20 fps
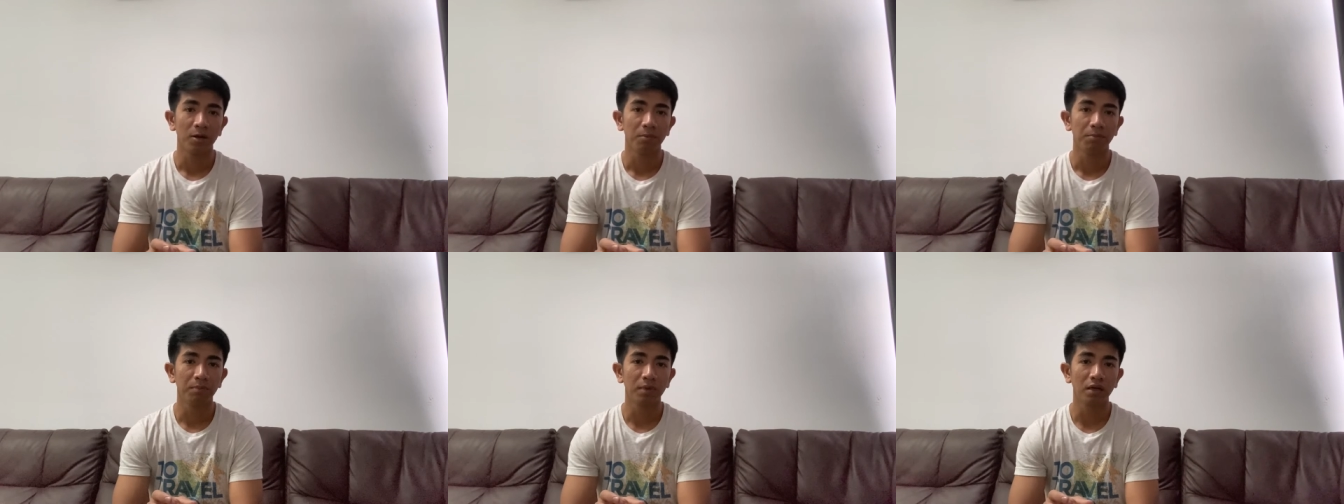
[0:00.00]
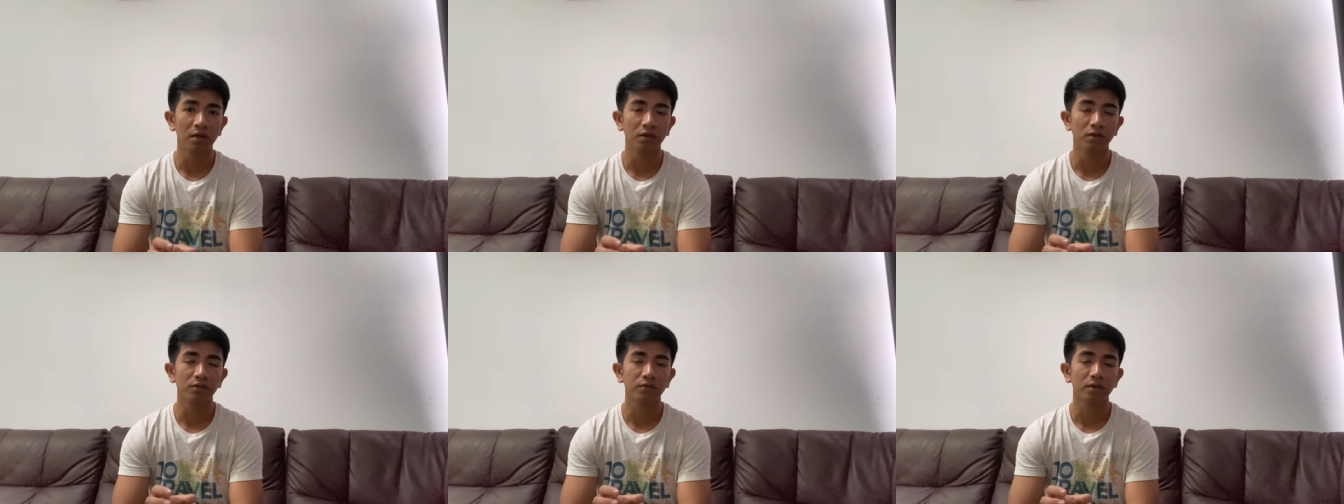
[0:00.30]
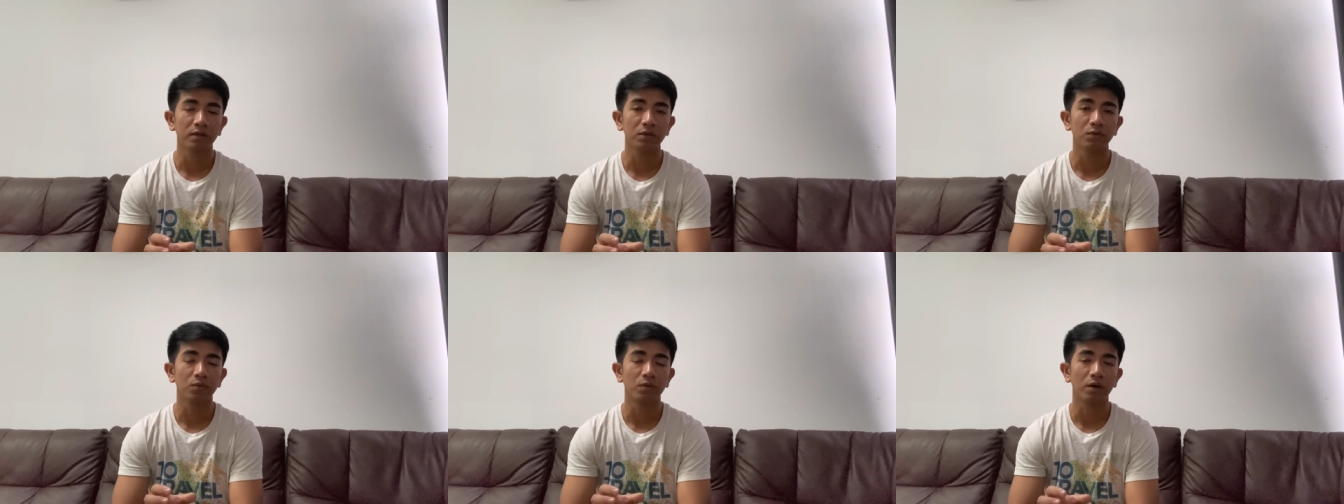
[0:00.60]
Men
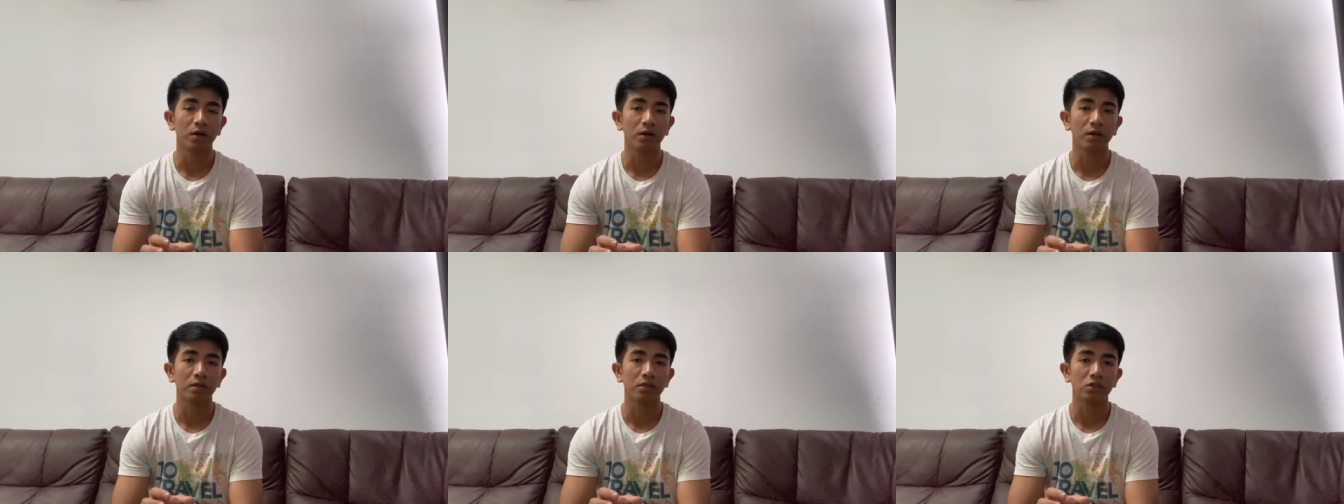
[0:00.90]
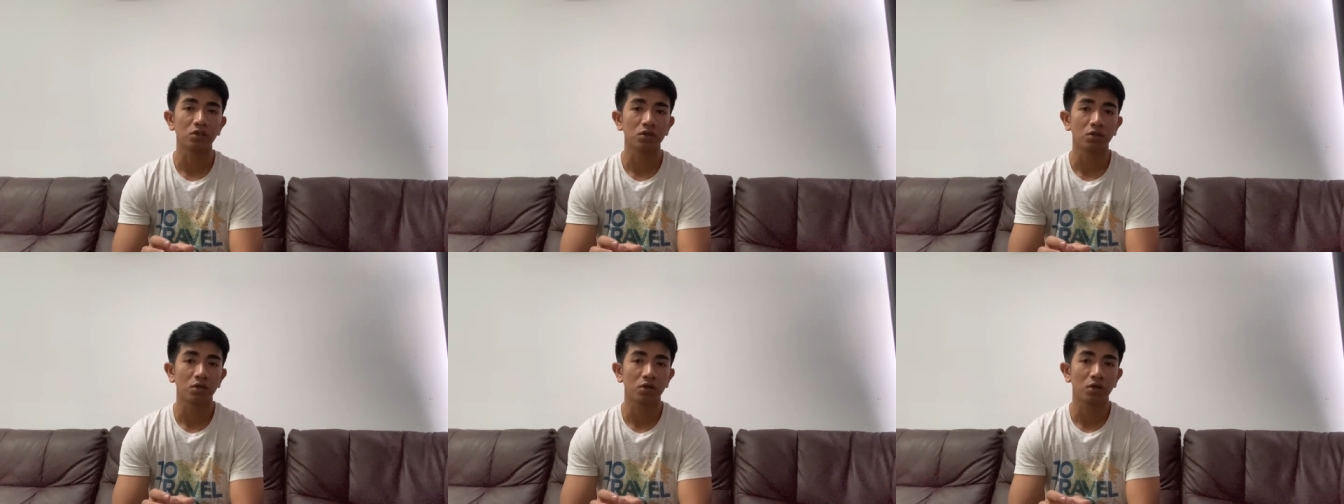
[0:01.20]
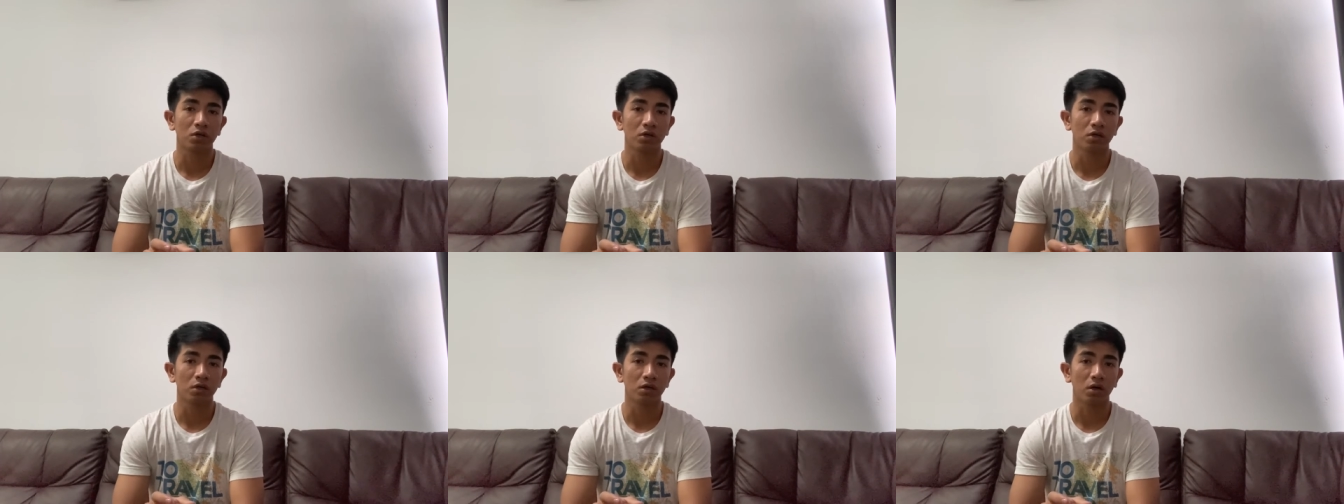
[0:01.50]
usually wear a
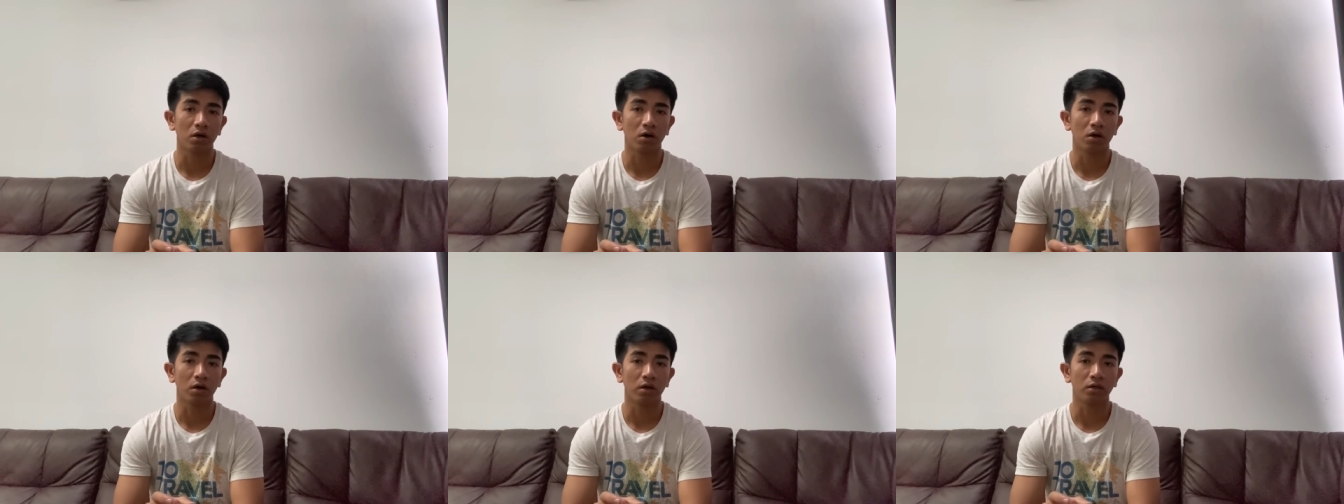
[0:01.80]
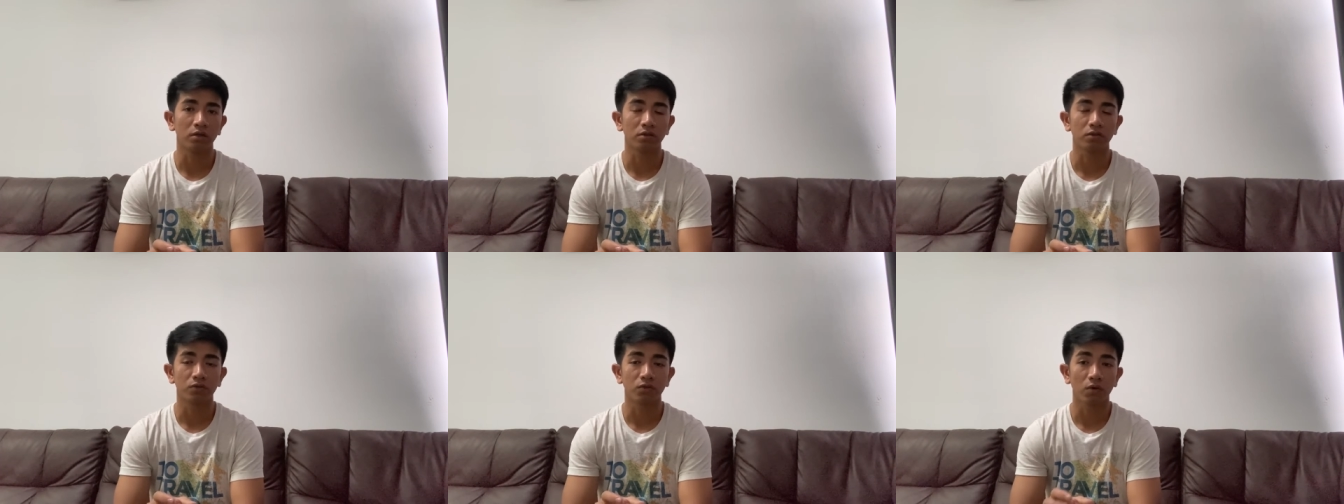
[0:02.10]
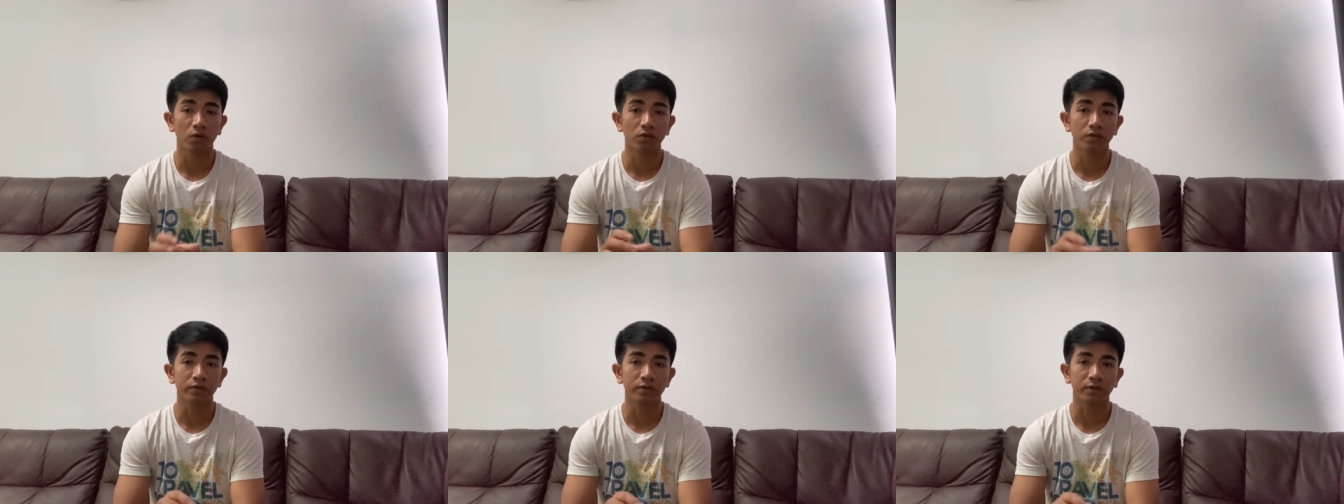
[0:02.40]
shirt and
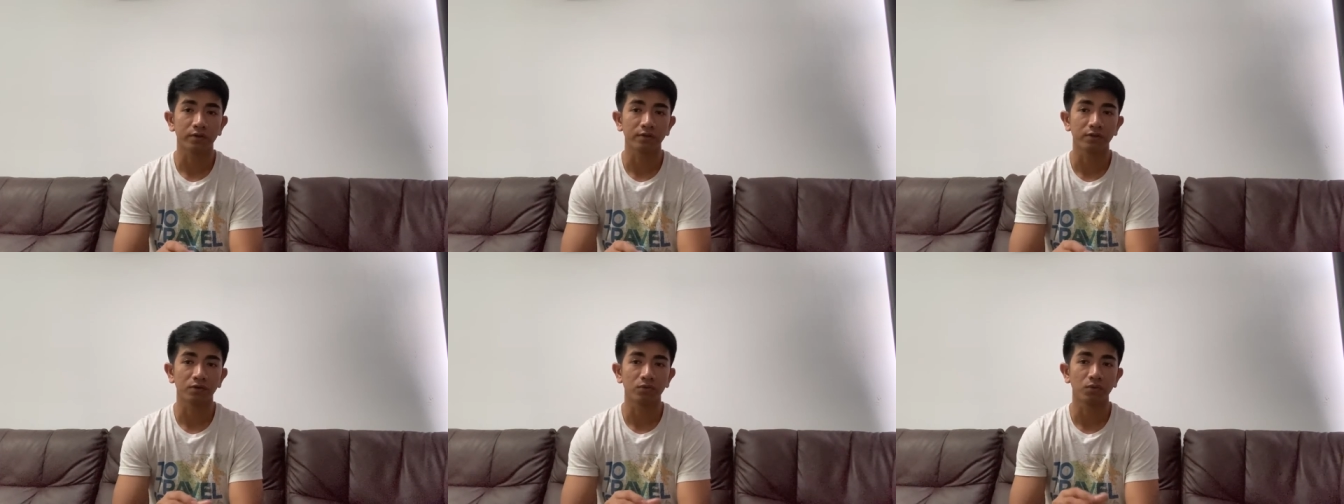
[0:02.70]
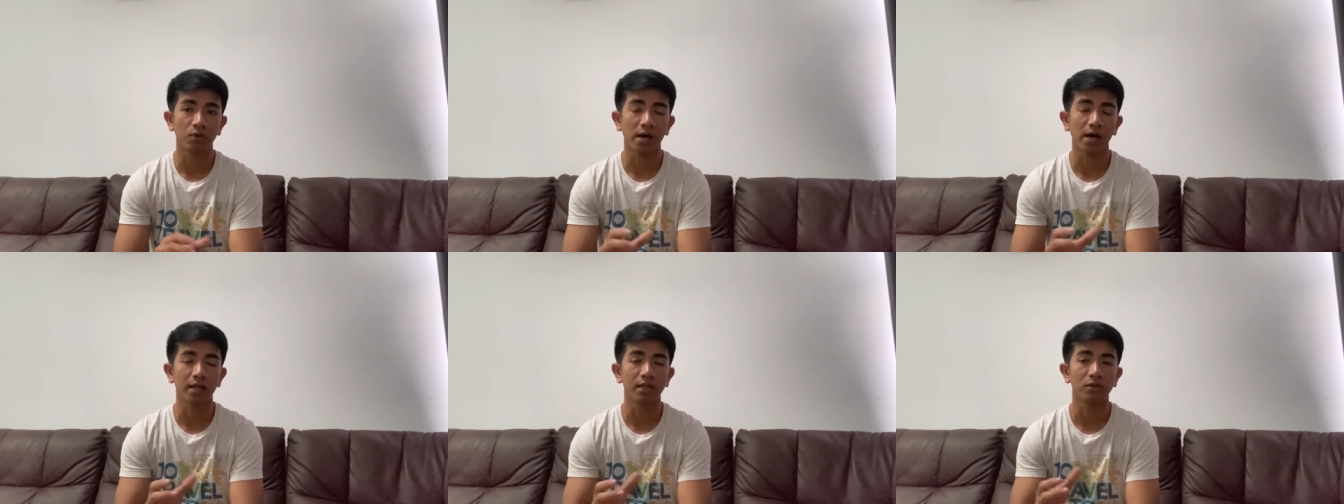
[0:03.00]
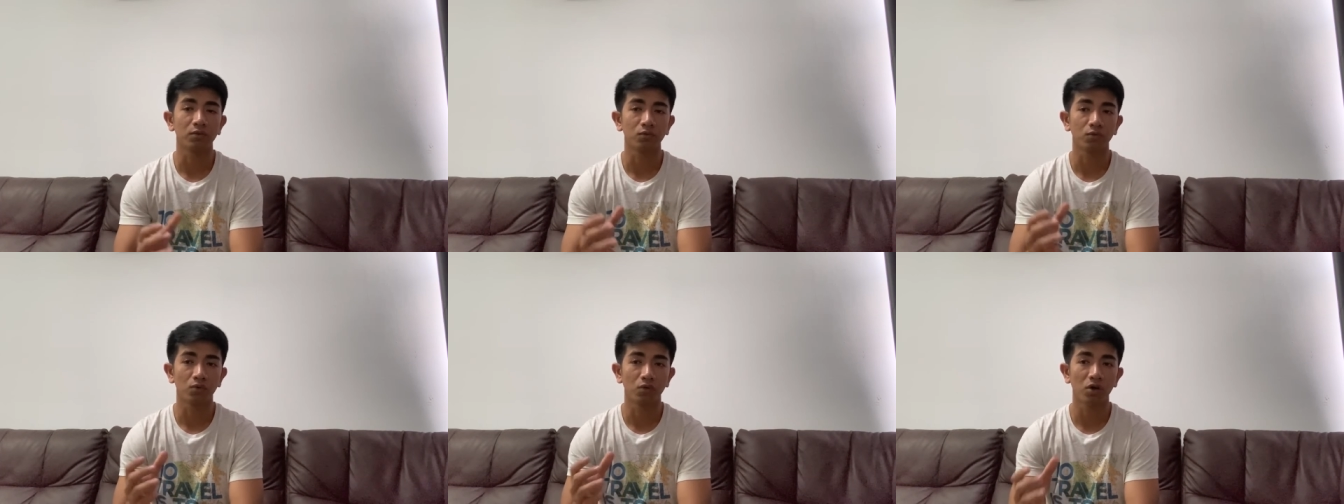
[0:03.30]
trousers, while
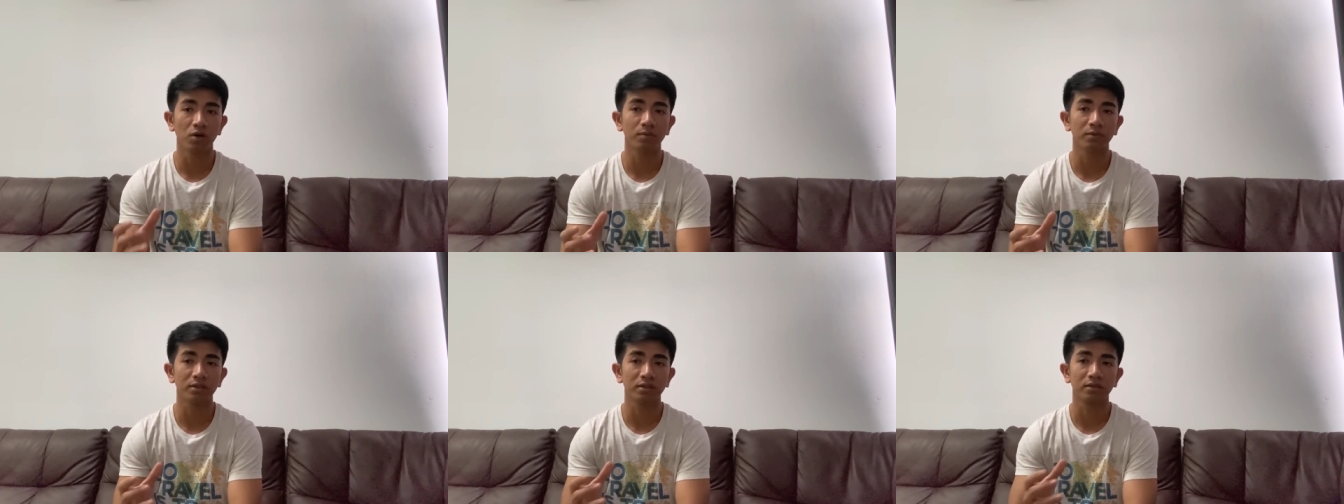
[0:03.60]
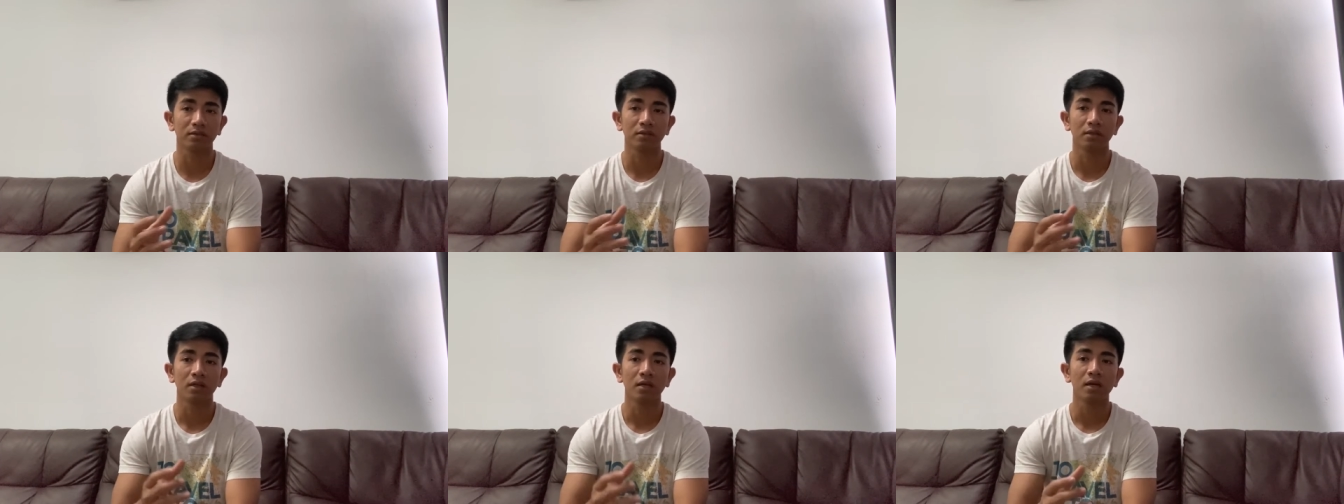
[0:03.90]
women